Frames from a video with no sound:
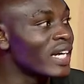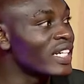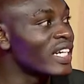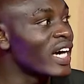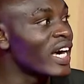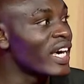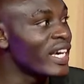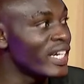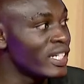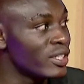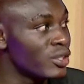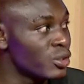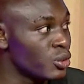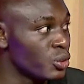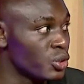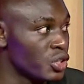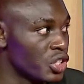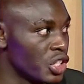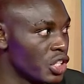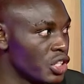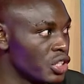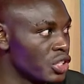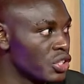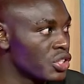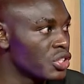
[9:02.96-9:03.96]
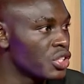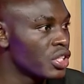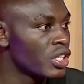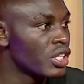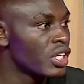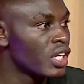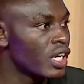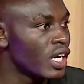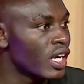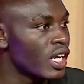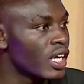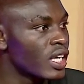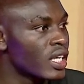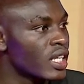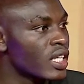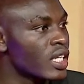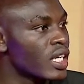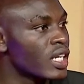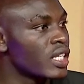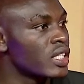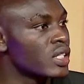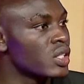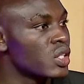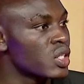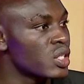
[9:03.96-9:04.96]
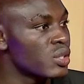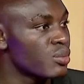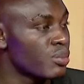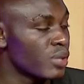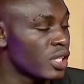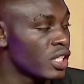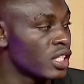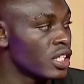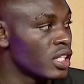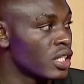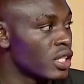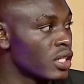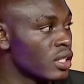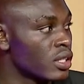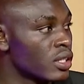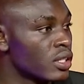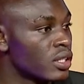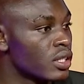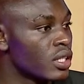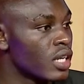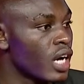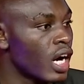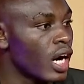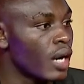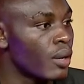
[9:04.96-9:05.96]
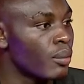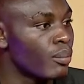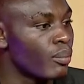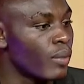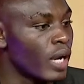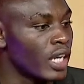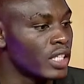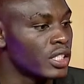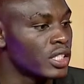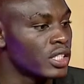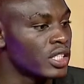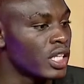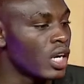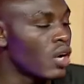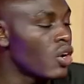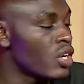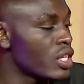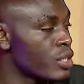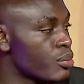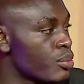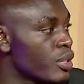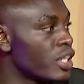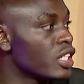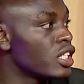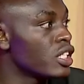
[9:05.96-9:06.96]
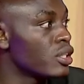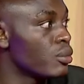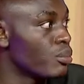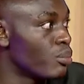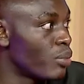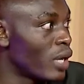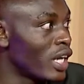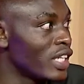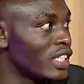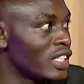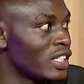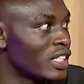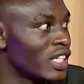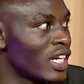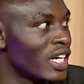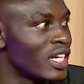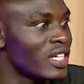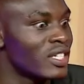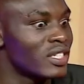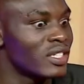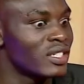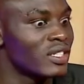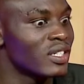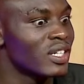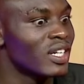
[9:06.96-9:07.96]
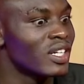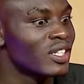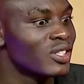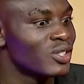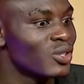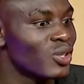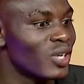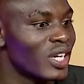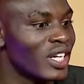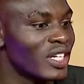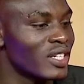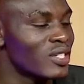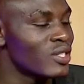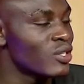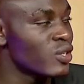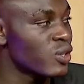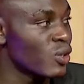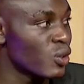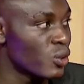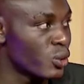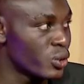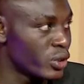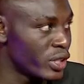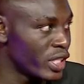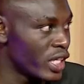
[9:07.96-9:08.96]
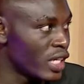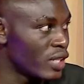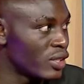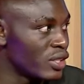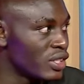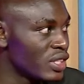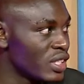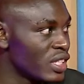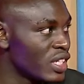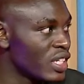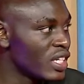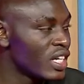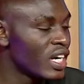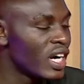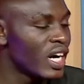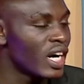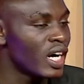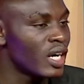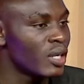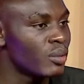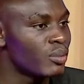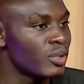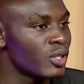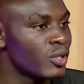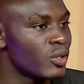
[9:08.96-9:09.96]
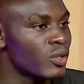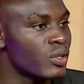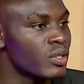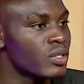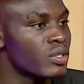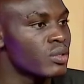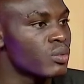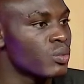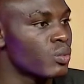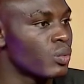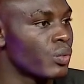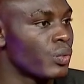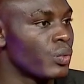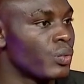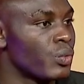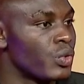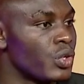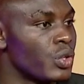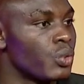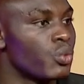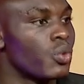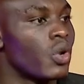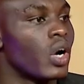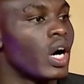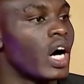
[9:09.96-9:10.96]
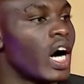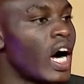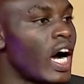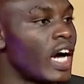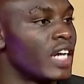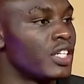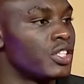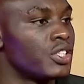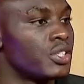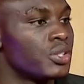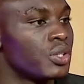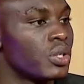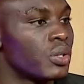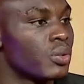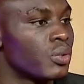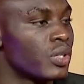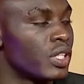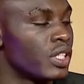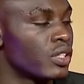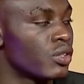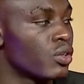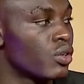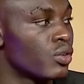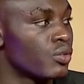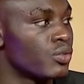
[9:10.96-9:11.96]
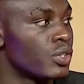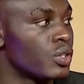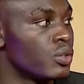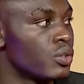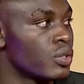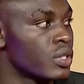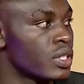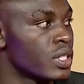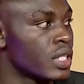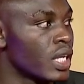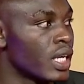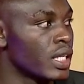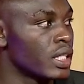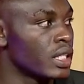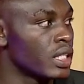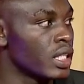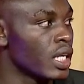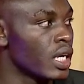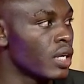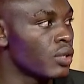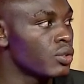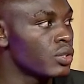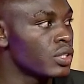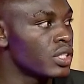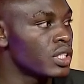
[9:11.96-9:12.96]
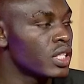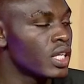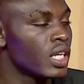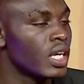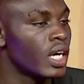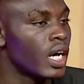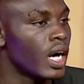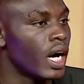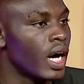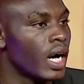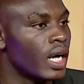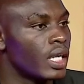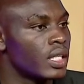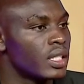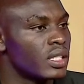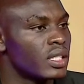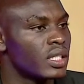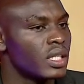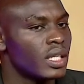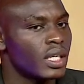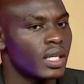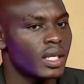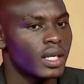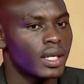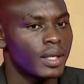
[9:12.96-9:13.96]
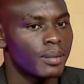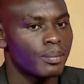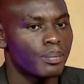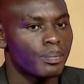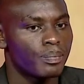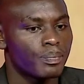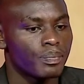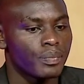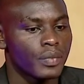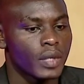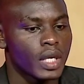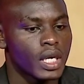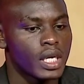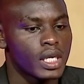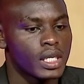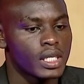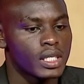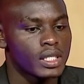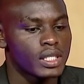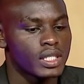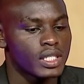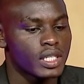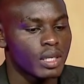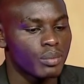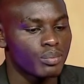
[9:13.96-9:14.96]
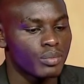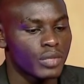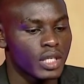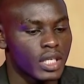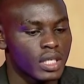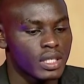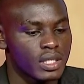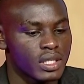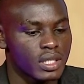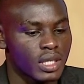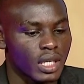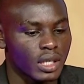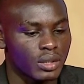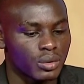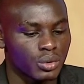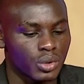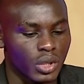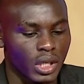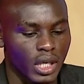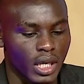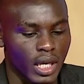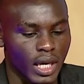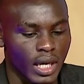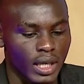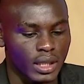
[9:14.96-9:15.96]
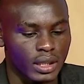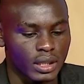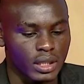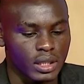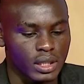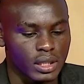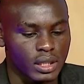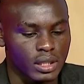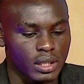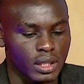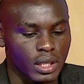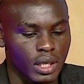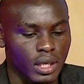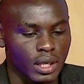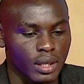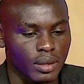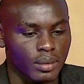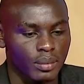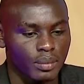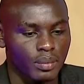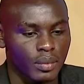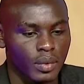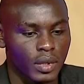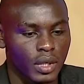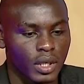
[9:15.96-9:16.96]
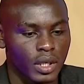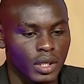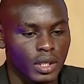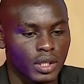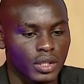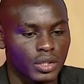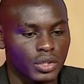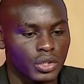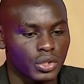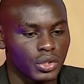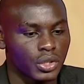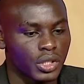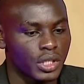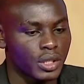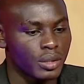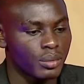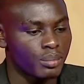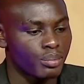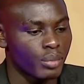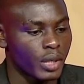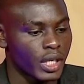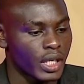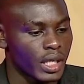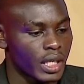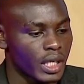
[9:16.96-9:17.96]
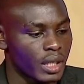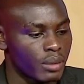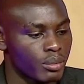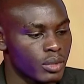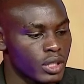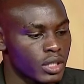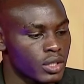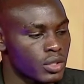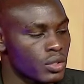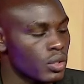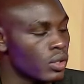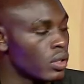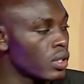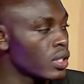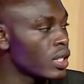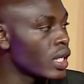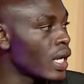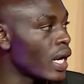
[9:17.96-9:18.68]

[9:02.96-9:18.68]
that had to change, like uh, your spending uh, budget. Our spending mm-hmm. budget had to like slow down uh, because we were unsure when COVID was starting out. Mm-hmm. And um, some things that we learned is uh, during pandemics or